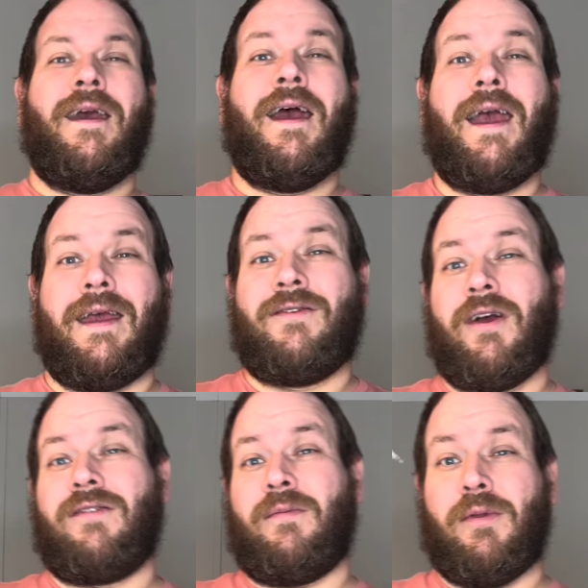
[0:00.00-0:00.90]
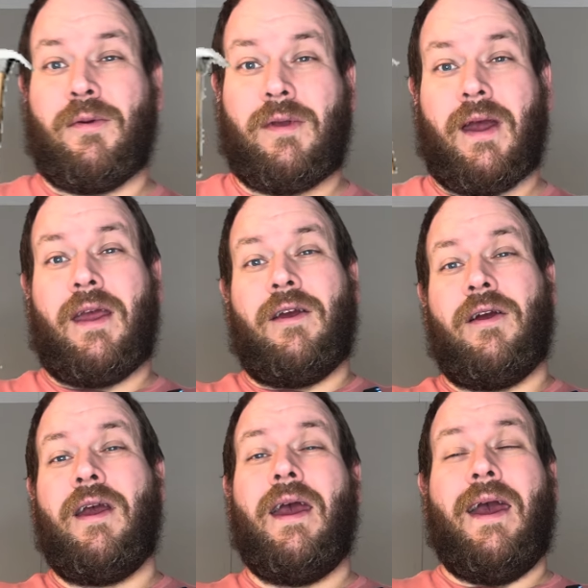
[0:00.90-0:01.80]
Hey, Josh the Balloon Guy here,
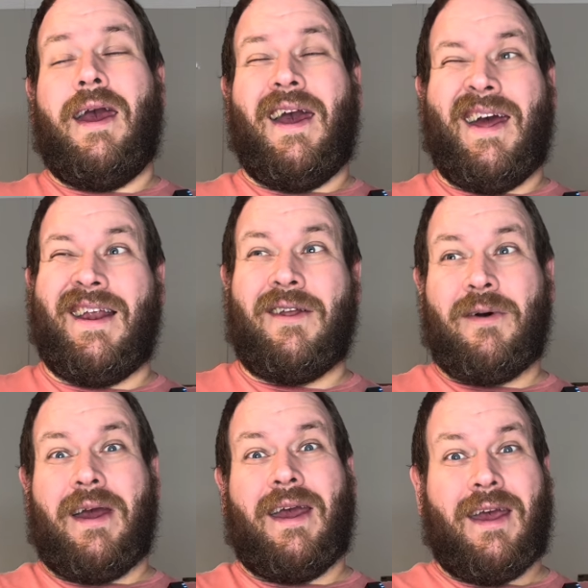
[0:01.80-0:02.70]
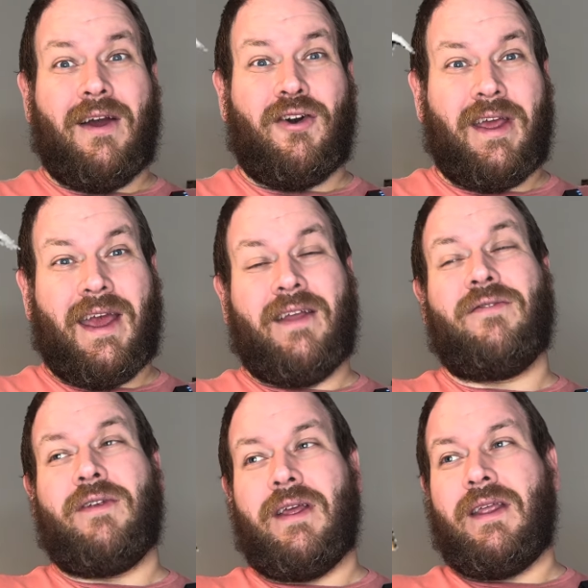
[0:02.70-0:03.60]
and I know I already
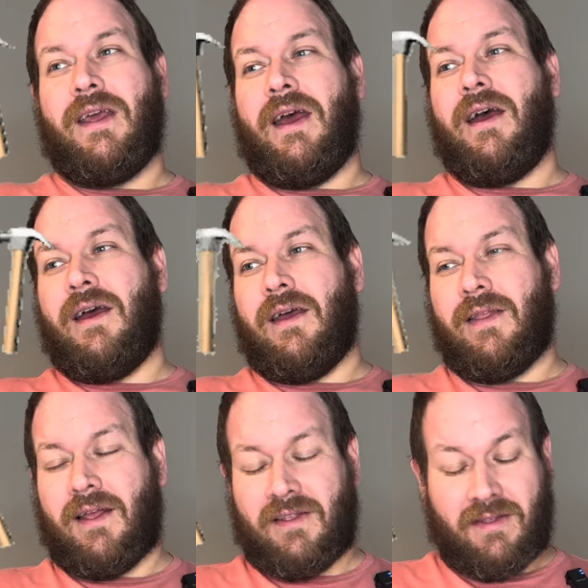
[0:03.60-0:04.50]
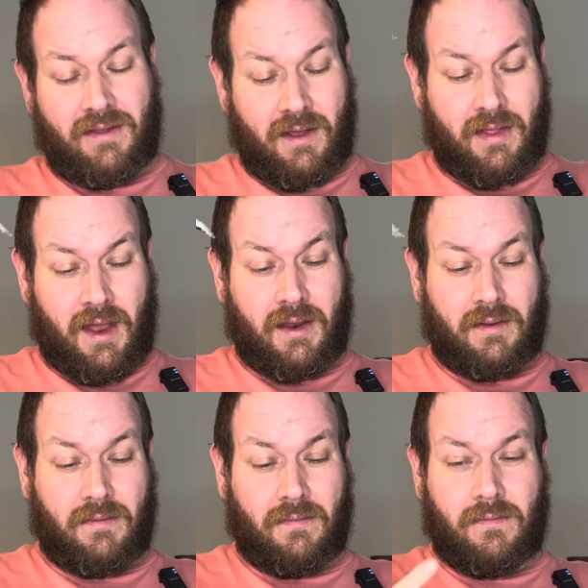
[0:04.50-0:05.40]
answered it that in
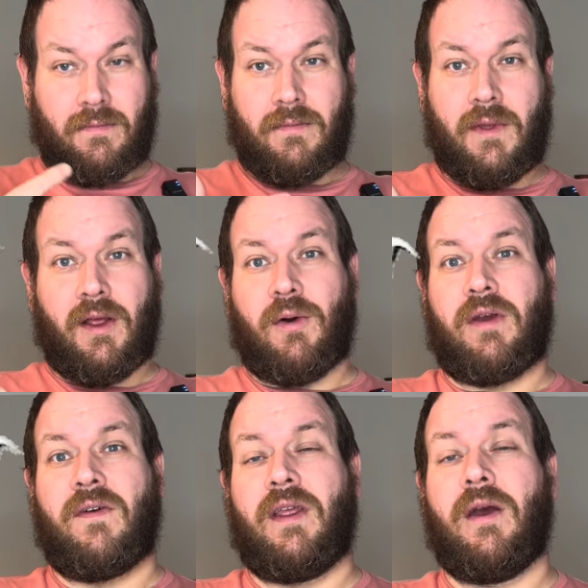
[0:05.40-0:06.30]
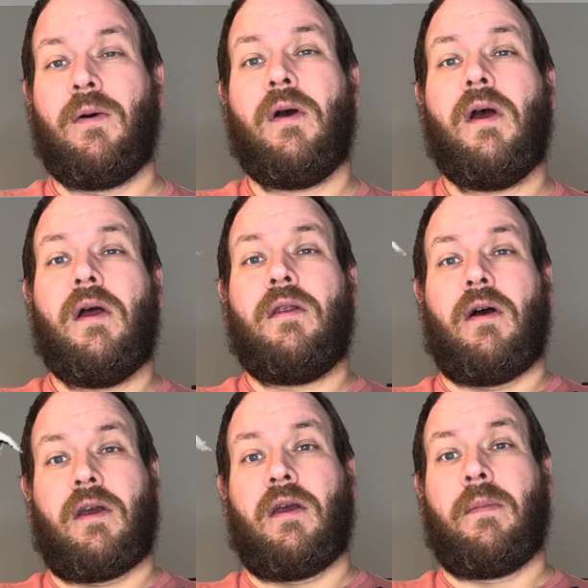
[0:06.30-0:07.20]
a quick video
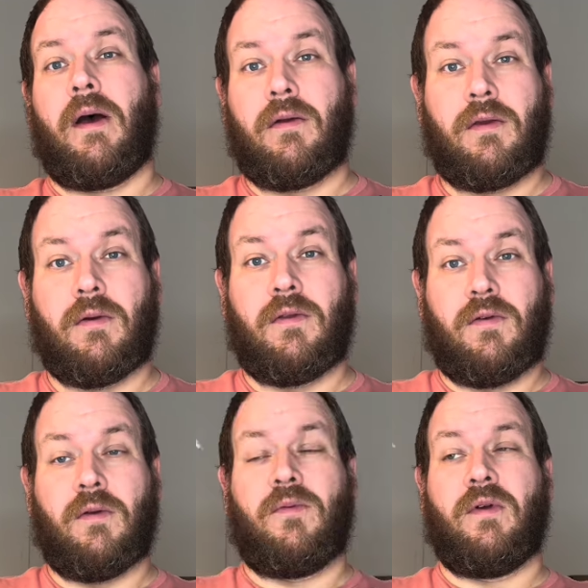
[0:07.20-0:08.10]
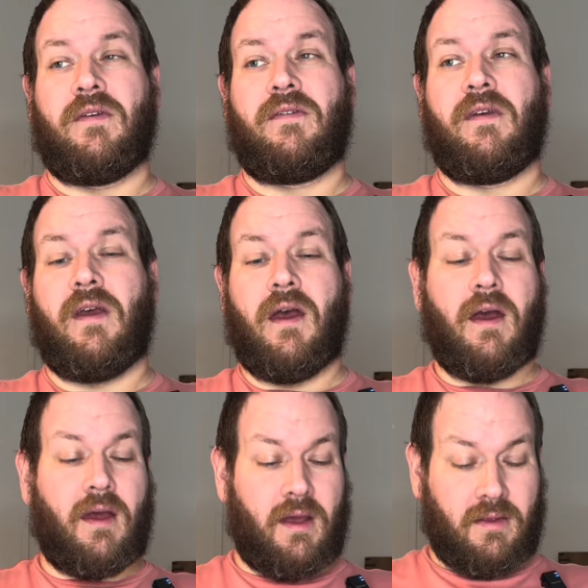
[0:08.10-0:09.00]
talking about the tulip twist
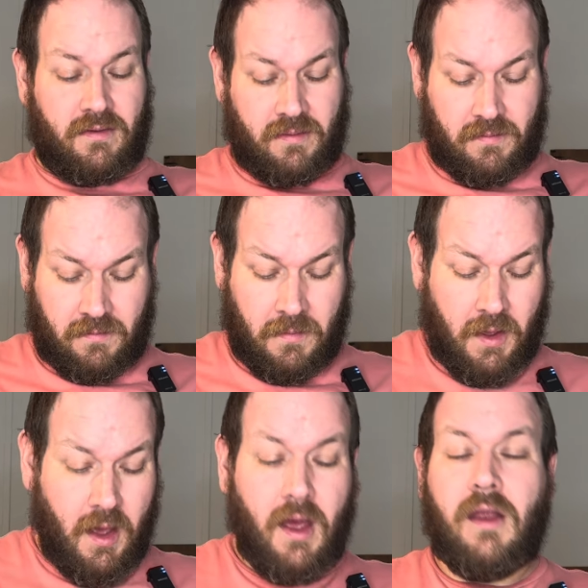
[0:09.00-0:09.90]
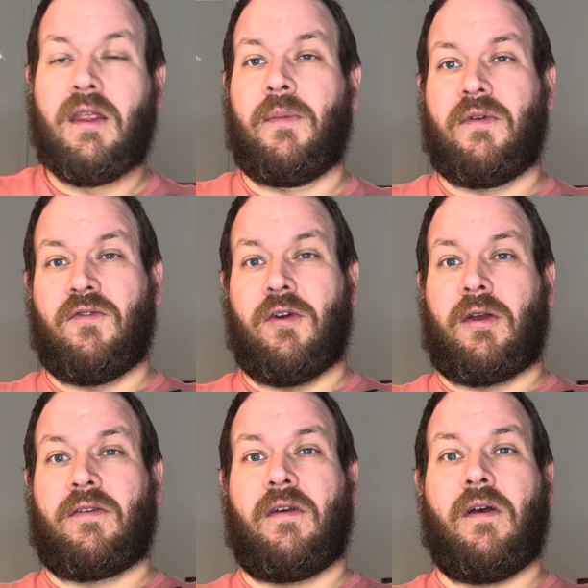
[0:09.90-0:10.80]
and some tips and
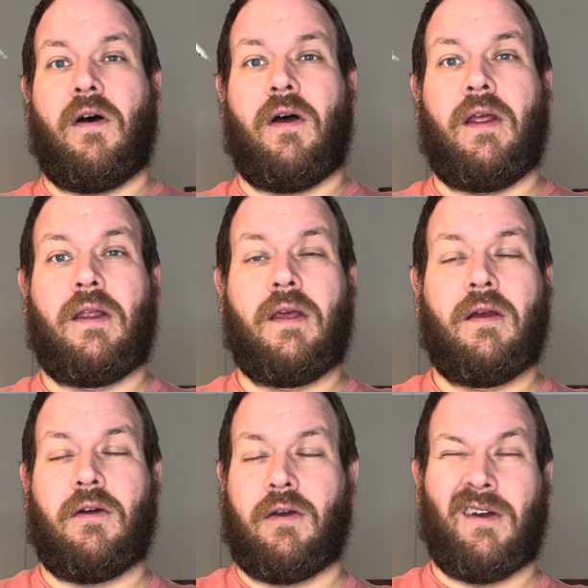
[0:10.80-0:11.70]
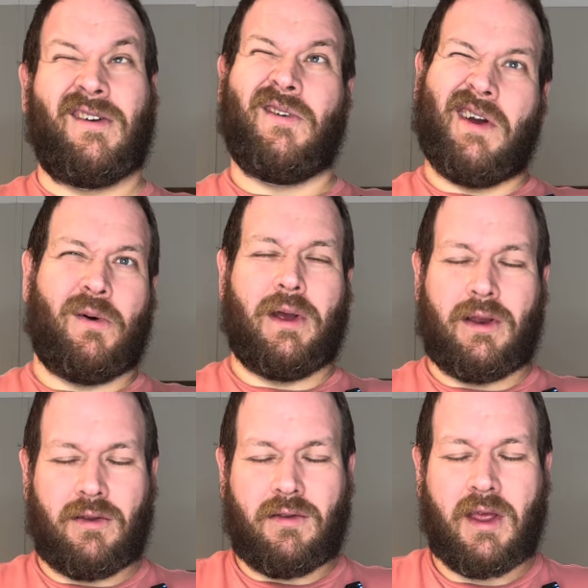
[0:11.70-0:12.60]
tricks on it, or a quick
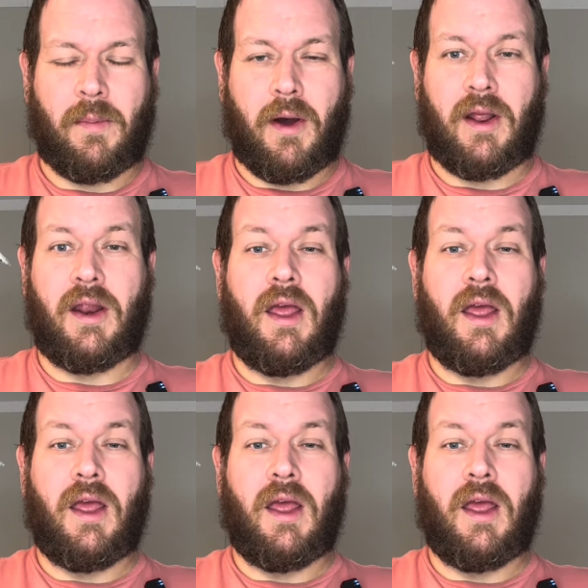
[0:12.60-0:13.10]
tip on it.